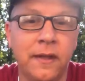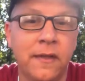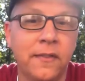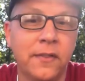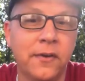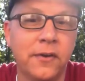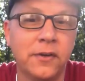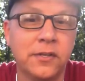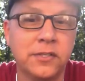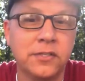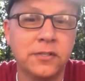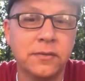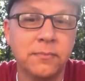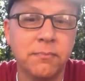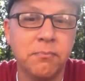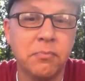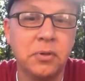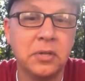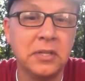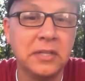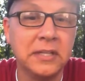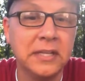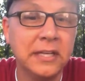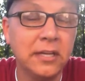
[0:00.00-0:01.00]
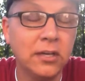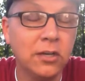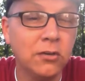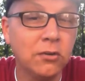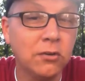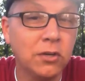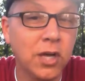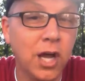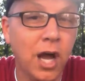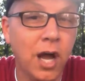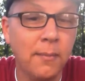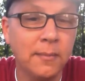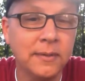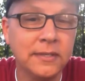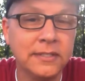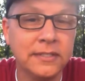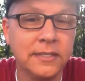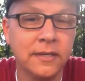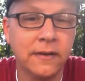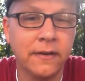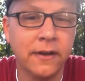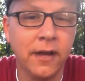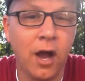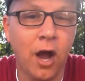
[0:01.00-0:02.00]
There is political
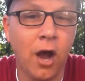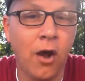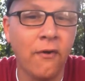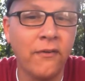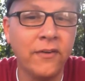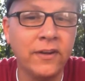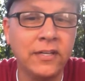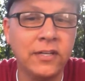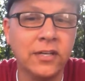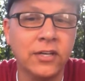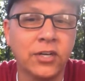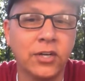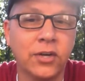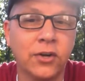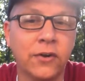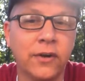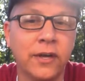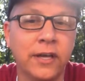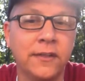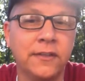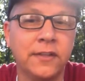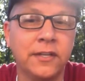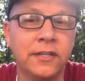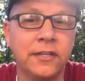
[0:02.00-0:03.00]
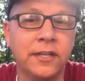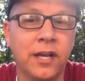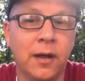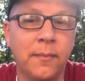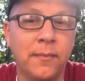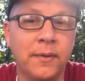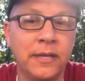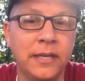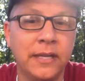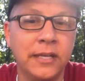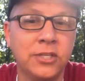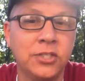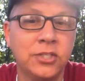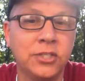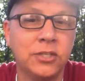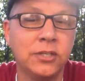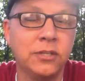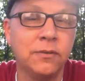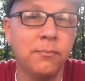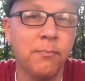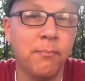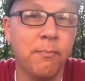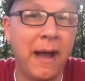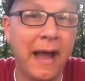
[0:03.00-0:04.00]
commentary already occurring in the
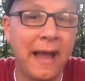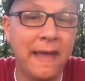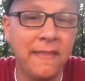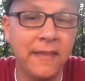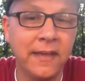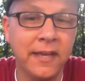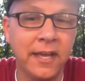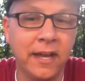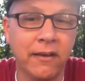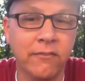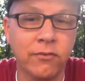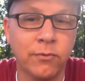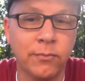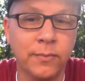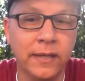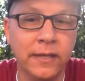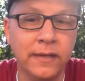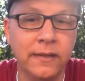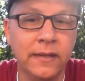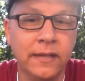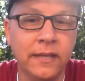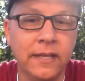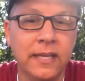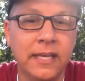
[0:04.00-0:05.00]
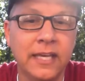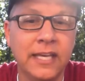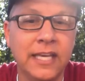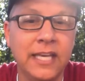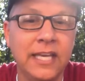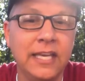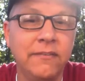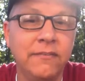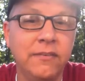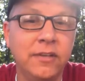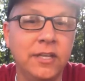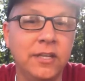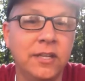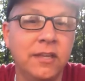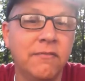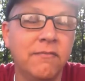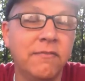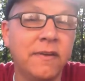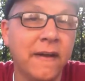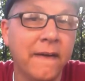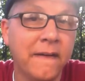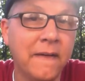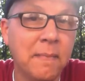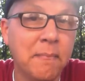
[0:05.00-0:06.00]
domination by the government, even in the
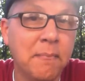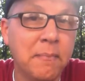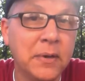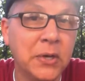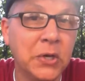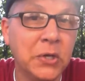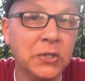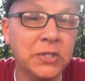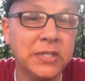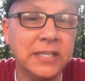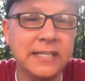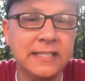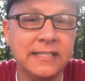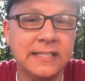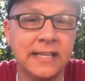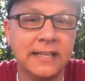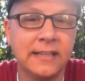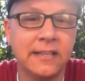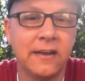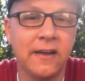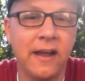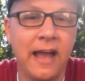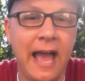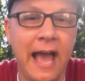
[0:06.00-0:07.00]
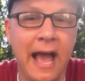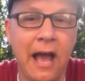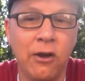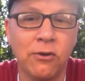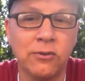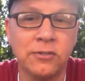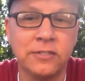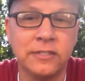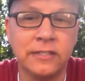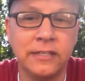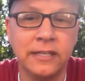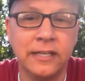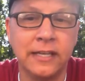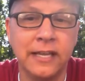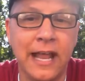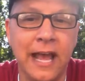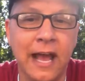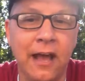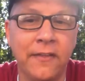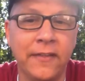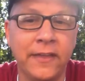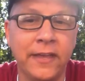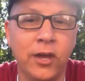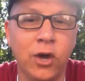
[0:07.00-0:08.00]
very buildings that they're housed in and
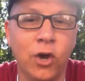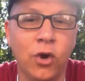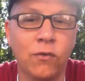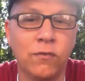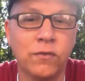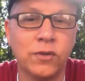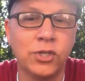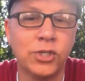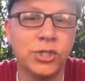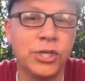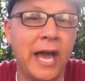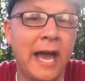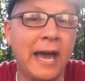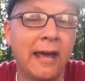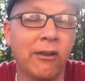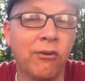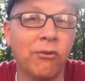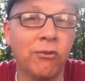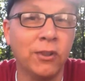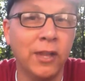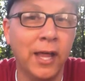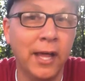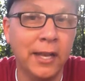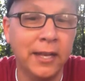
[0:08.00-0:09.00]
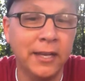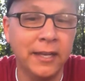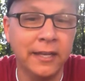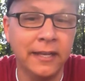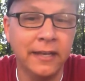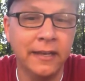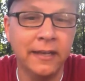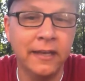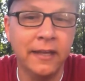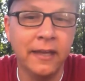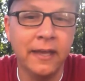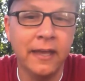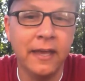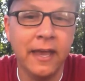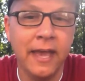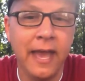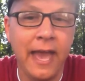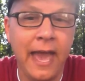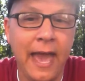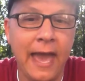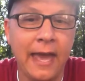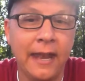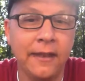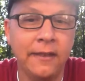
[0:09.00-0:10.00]
how they overshadow London,
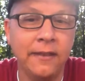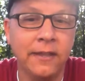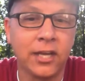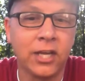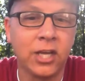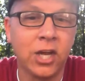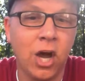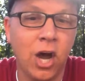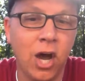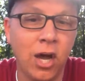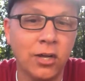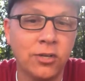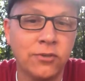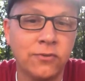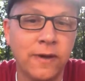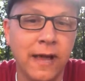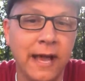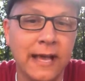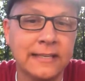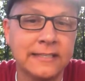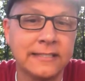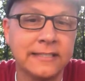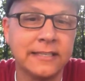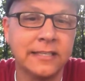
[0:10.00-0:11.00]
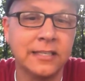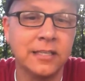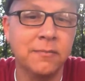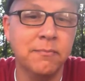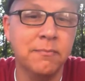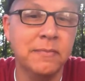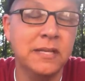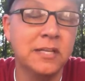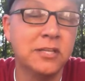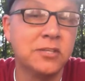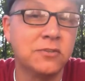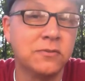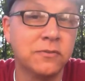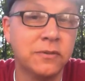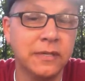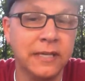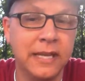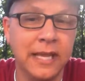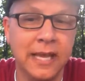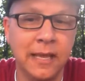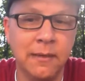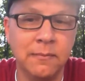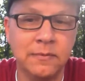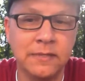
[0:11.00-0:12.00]
and the contrast in the ministry
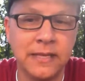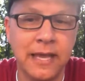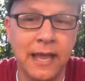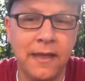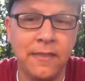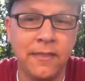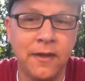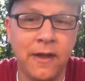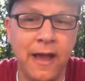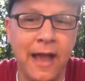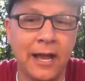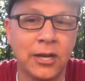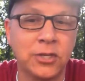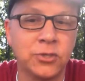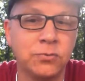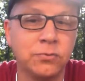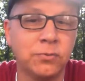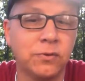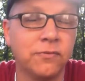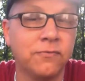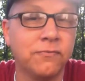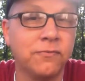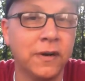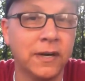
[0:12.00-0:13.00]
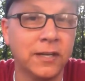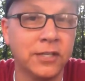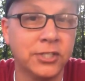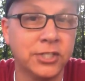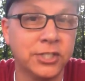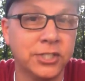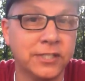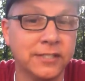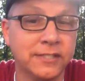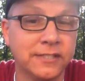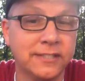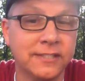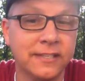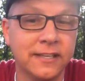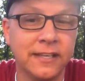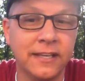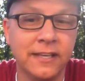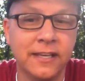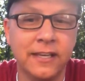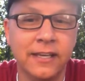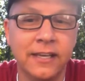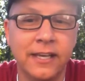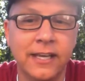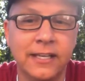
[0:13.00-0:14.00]
names and their actual functions.
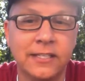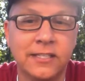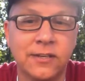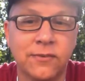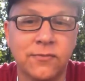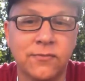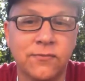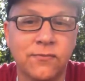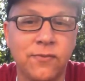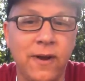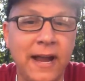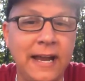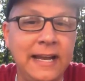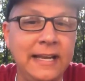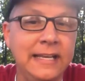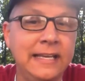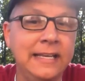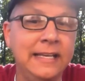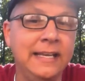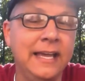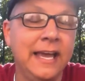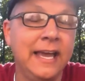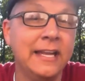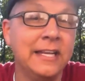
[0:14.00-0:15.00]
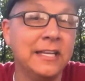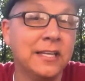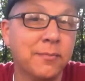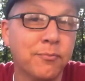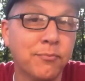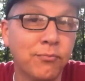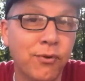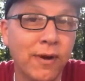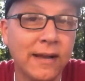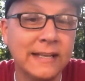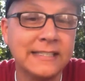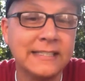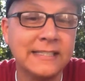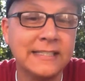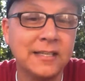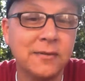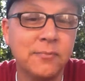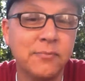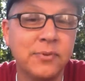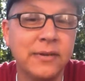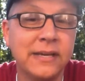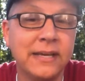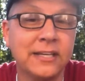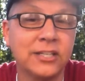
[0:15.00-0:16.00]
It's a frightening and
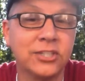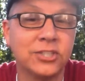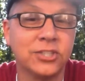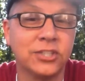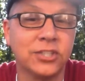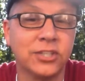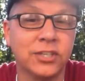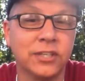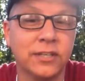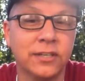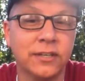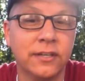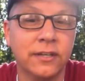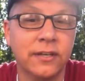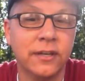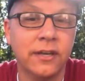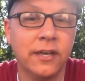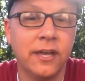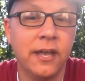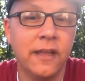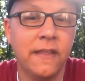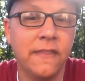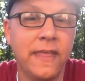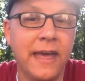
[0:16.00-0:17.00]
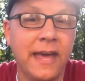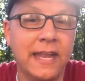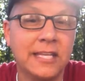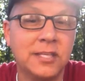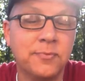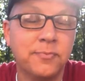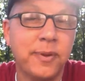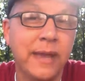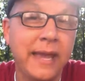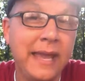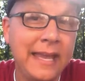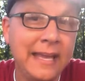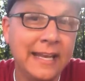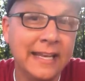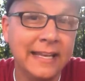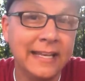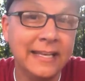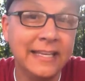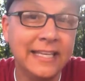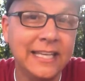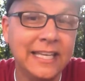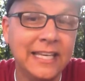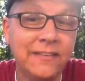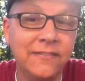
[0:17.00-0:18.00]
depressing picture that is
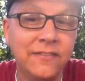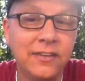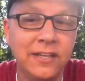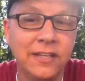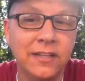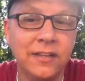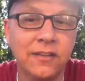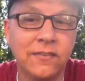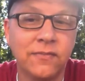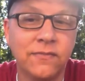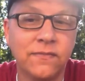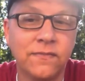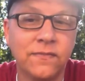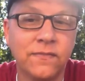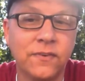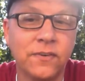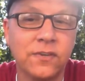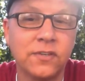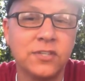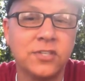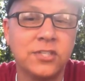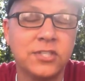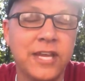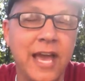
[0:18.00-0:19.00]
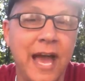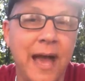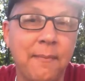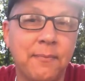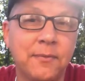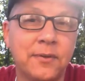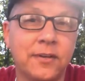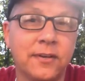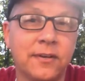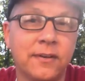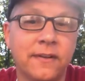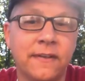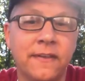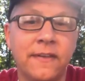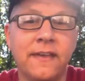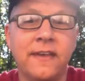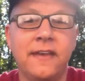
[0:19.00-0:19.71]
painted even in the first chapter.